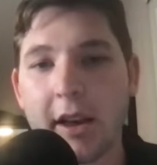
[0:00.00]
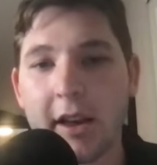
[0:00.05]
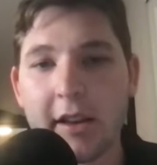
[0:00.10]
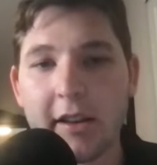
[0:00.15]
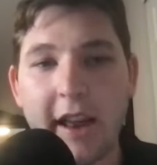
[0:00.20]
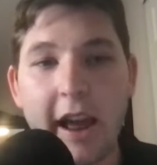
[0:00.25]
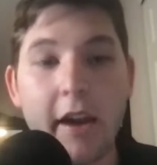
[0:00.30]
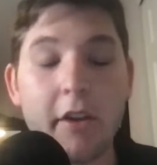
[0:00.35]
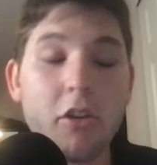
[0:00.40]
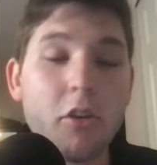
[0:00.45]

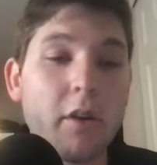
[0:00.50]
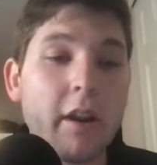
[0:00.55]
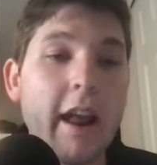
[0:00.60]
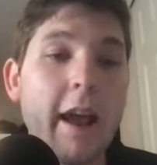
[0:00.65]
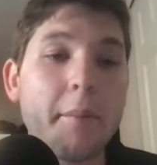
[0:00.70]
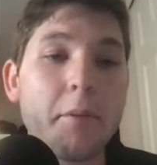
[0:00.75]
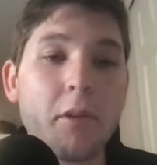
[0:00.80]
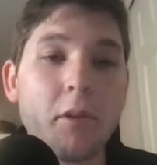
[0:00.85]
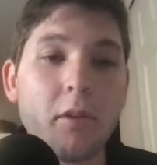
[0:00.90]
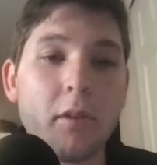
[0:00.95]
Now, you can
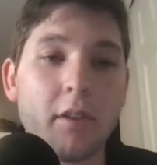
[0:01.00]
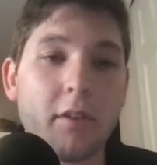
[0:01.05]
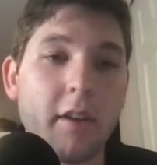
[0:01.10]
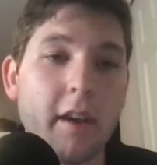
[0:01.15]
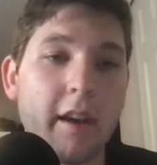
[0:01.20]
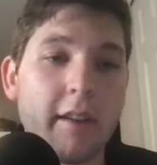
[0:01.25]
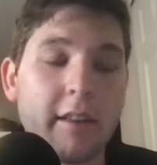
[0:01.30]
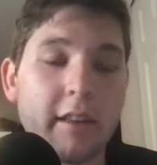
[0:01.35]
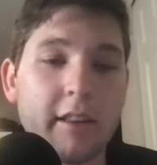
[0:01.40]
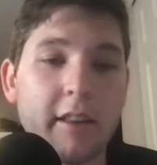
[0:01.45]
absolutely
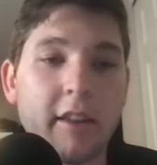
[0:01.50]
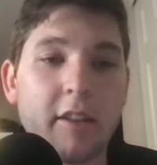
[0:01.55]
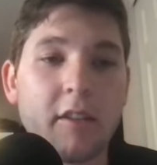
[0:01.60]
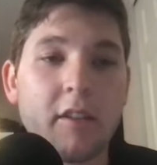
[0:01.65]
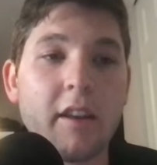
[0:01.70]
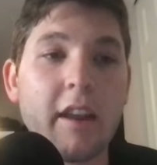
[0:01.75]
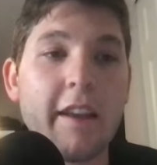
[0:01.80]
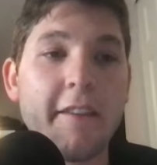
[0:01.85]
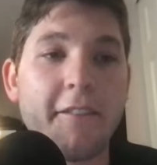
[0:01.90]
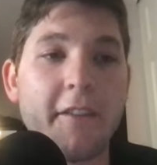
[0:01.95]
say that this
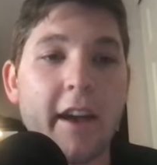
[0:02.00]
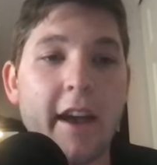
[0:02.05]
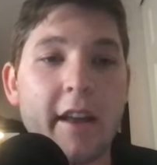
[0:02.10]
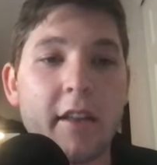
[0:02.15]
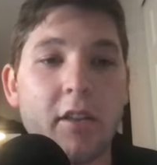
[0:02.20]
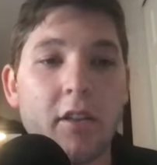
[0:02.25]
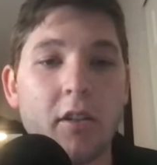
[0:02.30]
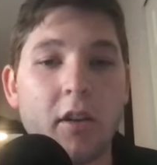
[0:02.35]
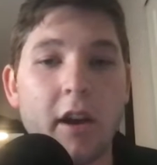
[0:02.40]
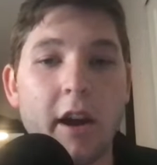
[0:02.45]

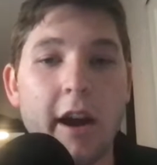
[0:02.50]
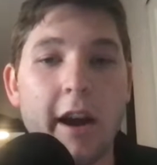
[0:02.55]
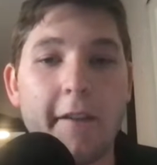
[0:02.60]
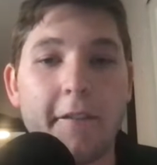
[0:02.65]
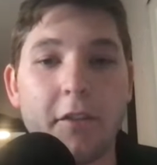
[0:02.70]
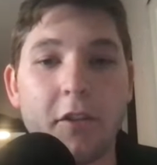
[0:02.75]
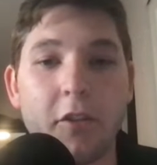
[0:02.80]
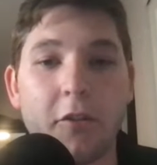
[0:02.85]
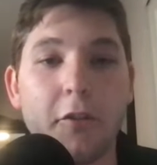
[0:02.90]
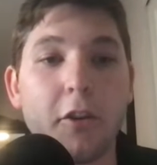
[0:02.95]
defense, for
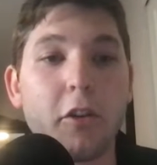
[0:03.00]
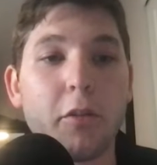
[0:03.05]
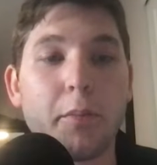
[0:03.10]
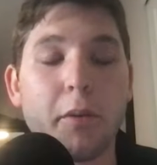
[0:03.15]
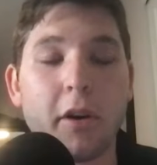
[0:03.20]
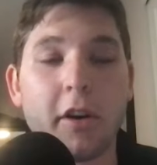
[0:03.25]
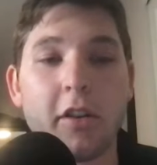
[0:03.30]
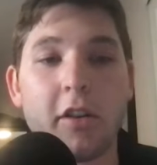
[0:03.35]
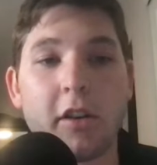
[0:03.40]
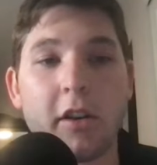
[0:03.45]
the first
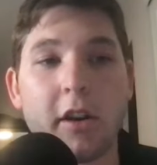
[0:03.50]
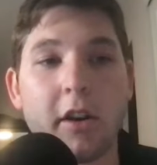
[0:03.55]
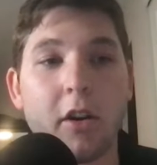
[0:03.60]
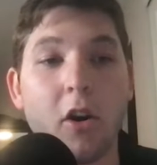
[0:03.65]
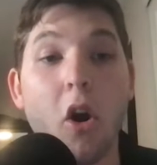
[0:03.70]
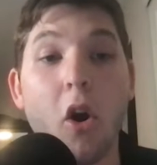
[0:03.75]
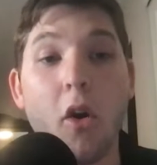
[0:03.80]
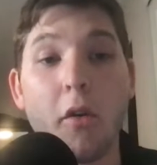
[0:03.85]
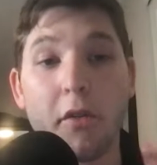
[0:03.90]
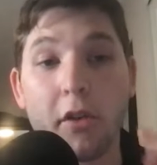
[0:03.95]
part of the year,
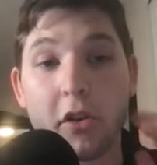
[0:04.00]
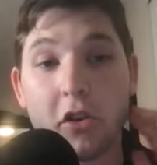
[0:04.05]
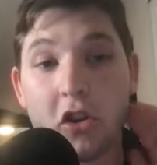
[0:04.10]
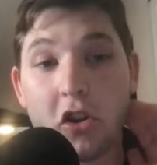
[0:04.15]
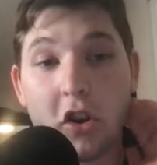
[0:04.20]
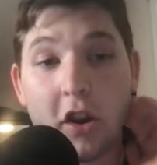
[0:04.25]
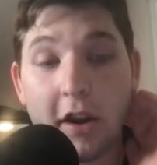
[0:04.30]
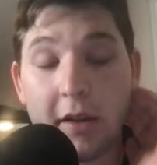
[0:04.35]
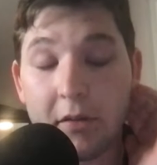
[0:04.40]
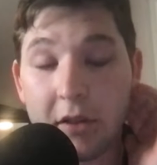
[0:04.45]

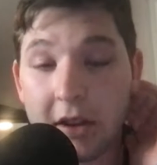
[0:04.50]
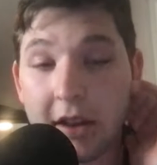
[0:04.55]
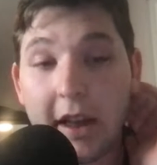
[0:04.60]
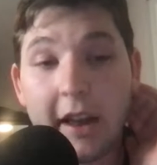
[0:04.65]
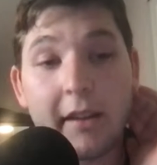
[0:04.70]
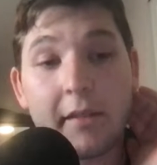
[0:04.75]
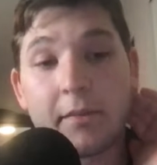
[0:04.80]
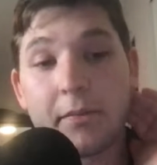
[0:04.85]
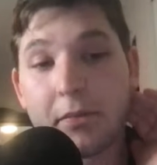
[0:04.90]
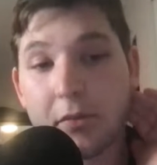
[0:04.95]
overachieved.
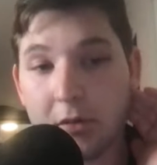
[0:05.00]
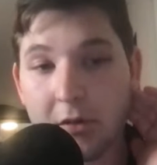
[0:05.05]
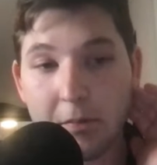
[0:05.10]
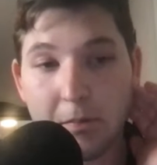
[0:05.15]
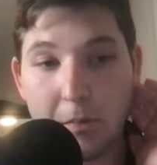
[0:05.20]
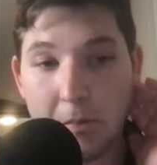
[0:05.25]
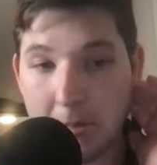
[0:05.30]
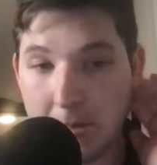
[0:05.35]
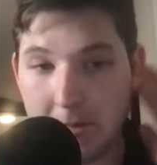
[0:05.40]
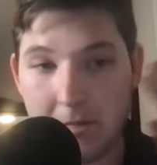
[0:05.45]
Again,
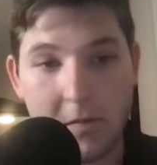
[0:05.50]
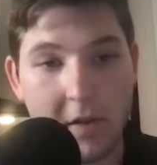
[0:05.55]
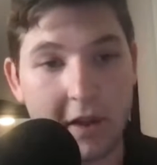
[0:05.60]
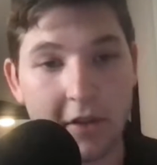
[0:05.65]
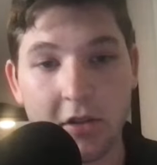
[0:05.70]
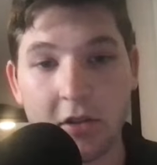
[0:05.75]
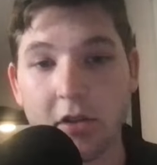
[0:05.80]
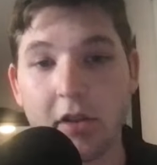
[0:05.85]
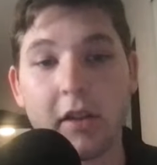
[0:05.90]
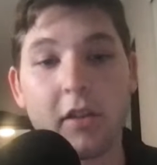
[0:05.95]

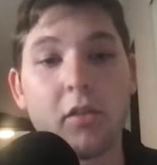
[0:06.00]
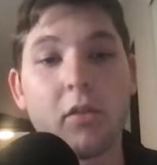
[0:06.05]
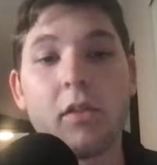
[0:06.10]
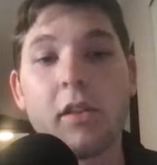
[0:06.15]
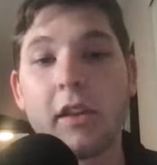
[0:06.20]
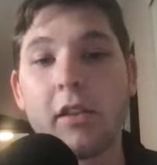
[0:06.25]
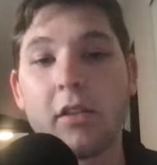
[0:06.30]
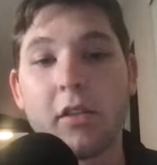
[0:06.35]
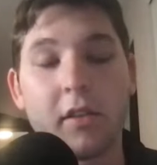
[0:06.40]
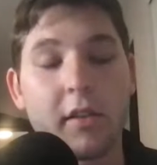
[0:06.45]
let's
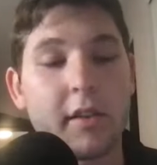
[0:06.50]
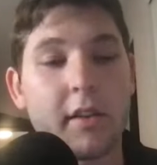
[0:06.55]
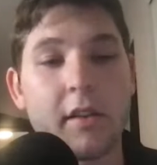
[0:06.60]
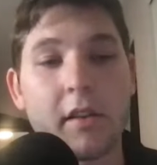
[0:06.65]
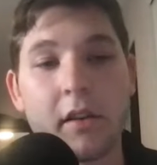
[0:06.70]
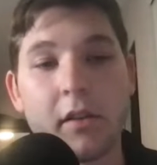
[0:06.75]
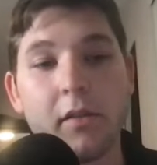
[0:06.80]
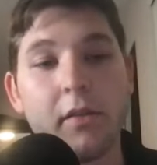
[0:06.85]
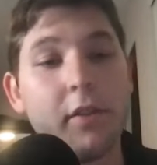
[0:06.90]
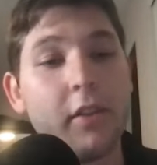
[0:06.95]

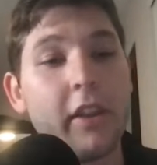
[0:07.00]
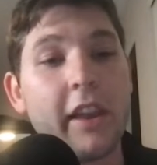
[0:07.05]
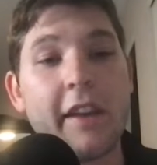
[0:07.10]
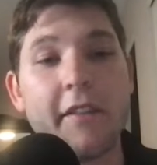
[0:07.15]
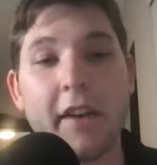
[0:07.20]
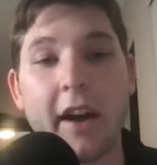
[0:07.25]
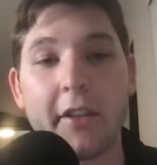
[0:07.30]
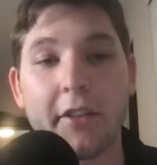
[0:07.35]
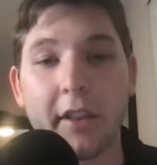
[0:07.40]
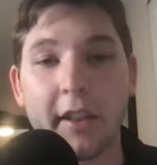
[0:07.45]
leave
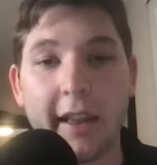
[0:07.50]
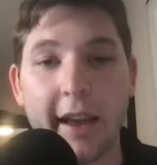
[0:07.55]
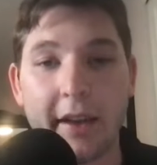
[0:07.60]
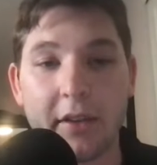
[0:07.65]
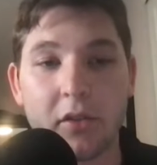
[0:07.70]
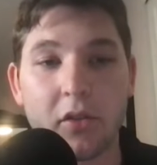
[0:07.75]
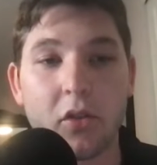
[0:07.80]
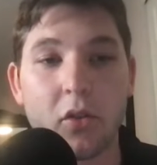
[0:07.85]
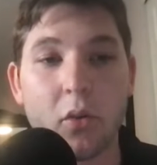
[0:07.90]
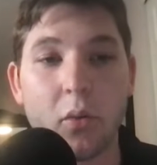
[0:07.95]
out the
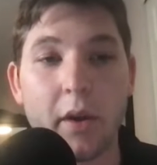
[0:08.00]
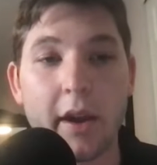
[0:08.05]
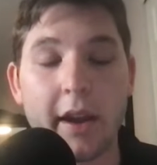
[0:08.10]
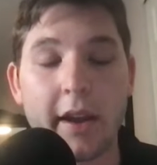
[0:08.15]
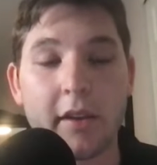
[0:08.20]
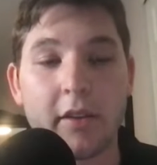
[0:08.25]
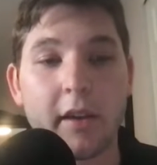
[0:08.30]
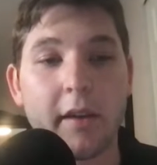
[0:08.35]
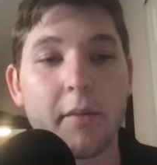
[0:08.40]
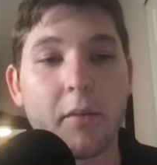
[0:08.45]
last 2
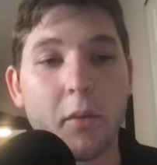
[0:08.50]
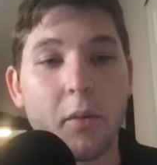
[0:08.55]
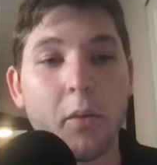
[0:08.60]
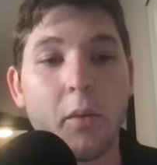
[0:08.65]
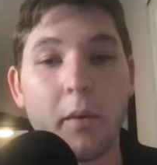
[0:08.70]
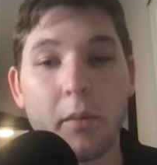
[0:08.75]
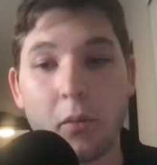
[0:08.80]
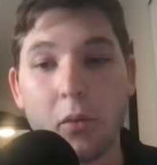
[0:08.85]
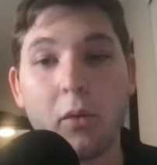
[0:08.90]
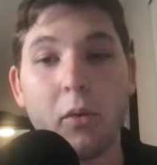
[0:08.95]
weeks. I mean,
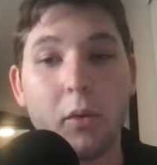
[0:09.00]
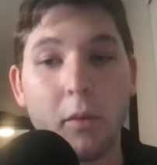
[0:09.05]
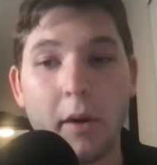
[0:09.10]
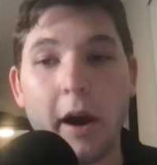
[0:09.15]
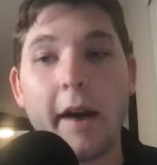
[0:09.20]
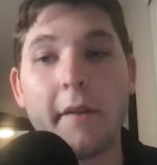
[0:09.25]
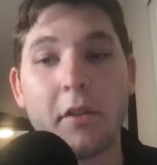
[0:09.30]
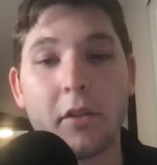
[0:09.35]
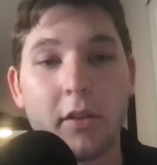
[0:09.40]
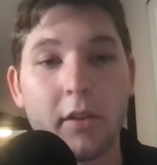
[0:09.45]
when we'll
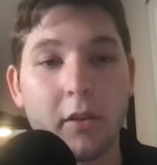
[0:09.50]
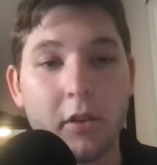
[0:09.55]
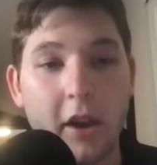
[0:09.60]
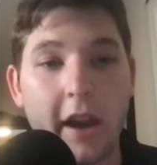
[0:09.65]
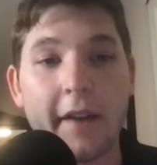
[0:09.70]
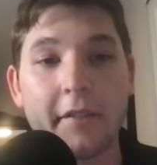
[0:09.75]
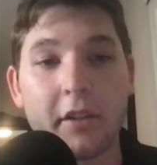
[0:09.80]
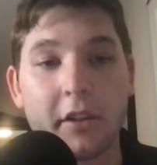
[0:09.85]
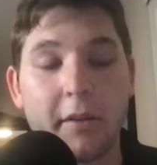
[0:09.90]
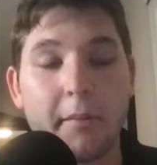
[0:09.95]
obviously you
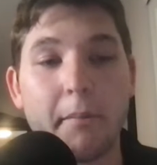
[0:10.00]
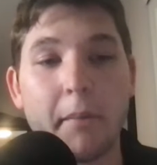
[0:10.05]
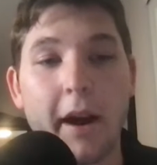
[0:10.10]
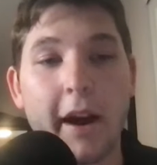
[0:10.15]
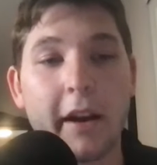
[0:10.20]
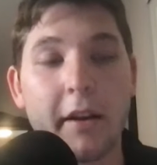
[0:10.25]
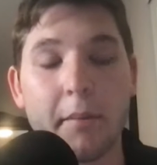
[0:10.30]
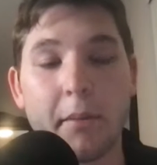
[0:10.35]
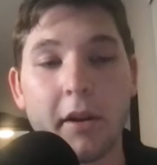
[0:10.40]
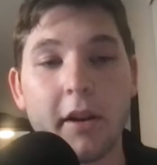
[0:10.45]
have to
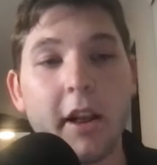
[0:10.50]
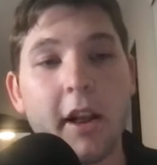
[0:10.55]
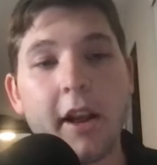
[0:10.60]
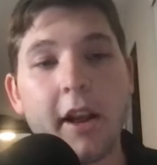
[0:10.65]
combine them, but